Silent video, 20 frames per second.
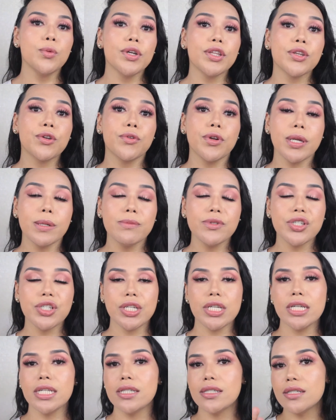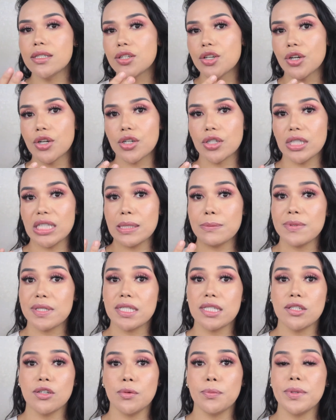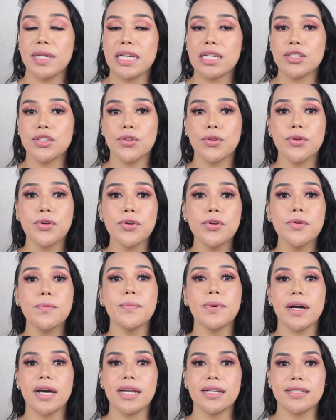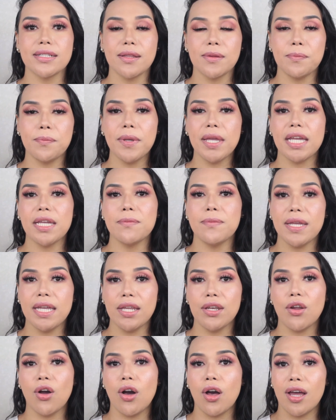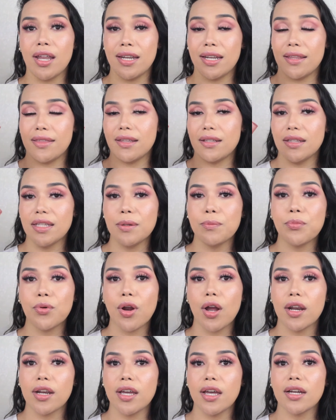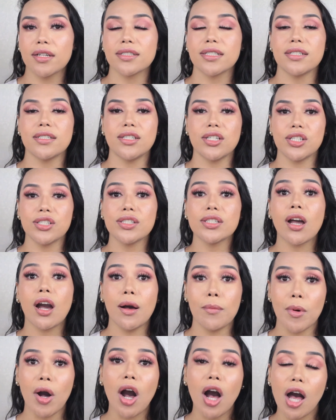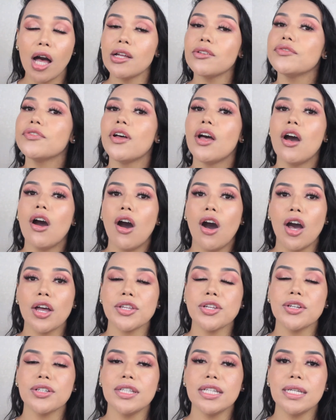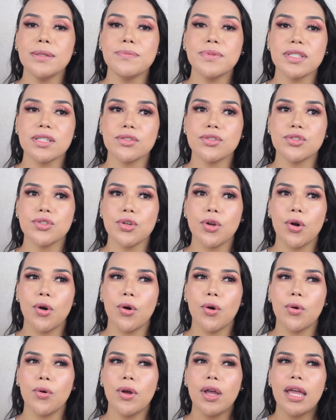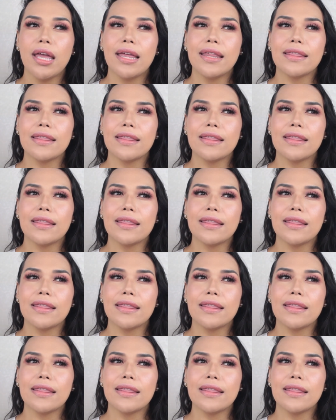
With cream sheens, your lip still peeks through, but the pigment on the lip product does come off on your lips, so